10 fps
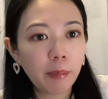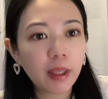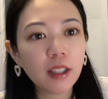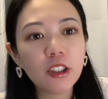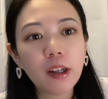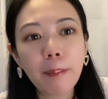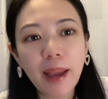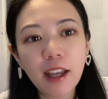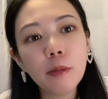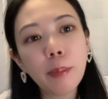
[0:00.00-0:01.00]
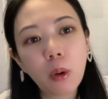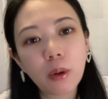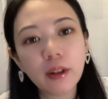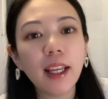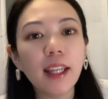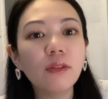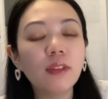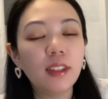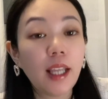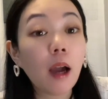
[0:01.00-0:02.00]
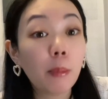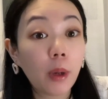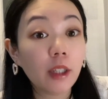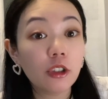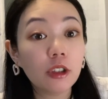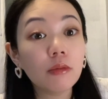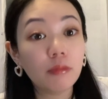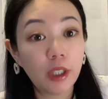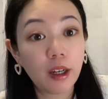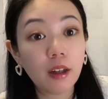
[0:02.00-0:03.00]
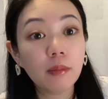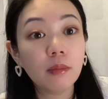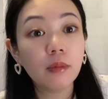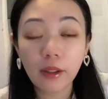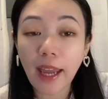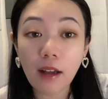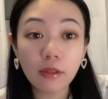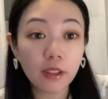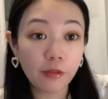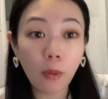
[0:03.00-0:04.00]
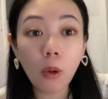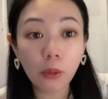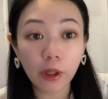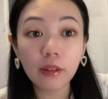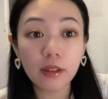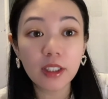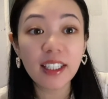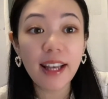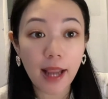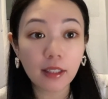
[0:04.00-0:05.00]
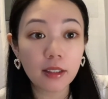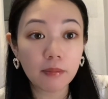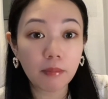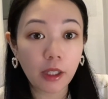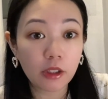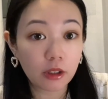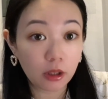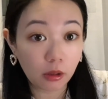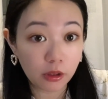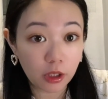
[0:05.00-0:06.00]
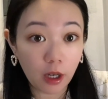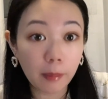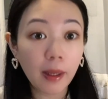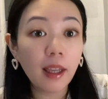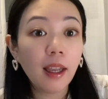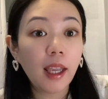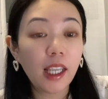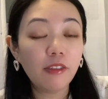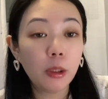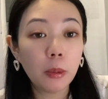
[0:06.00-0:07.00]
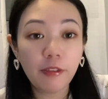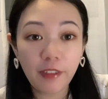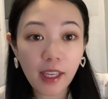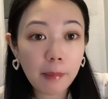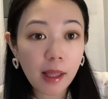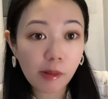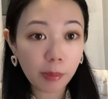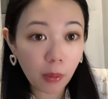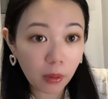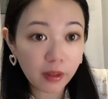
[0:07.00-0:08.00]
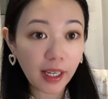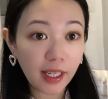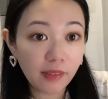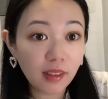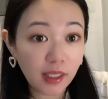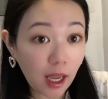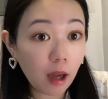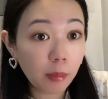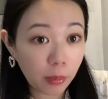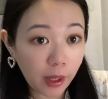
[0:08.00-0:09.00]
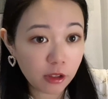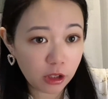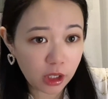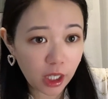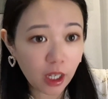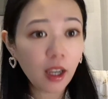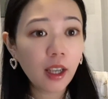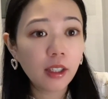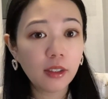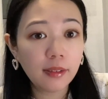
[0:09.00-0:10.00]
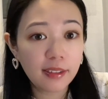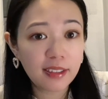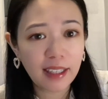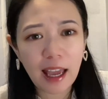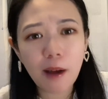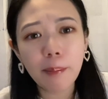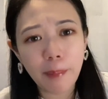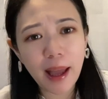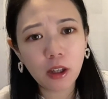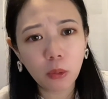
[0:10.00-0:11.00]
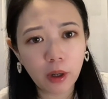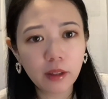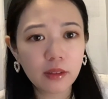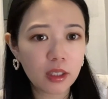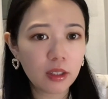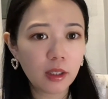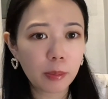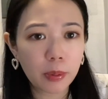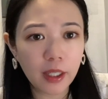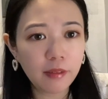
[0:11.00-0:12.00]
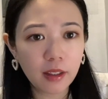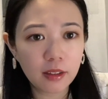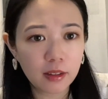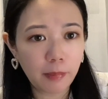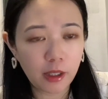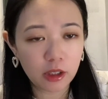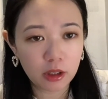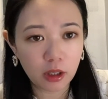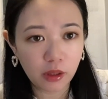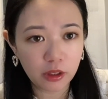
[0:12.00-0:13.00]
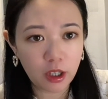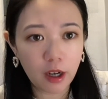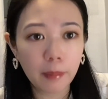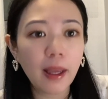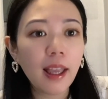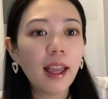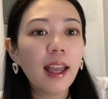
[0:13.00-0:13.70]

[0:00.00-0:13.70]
Because you're a male born in yang branch year, you're counting forward to the next major solar term. If you were female born in yang branch year, you need to count backward to the previous major solar term